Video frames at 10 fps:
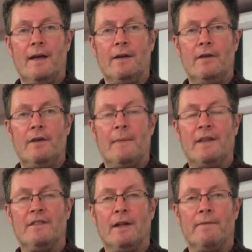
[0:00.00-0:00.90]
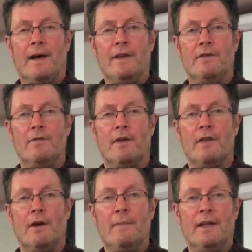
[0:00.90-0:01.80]
Including myself, I do
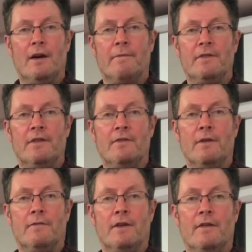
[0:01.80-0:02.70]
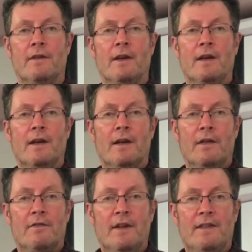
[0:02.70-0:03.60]
not know many officers who have done
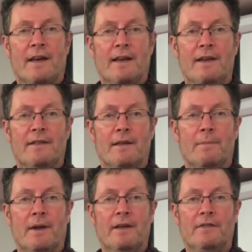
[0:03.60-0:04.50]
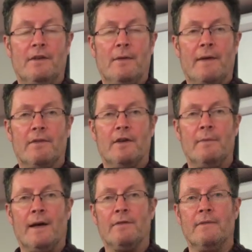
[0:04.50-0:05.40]
3 decades in the police who haven't
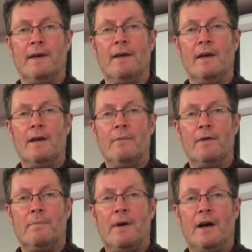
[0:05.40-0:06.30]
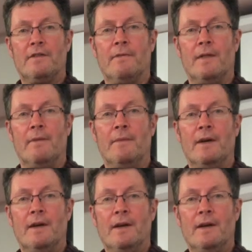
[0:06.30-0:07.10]
come out of it with part of them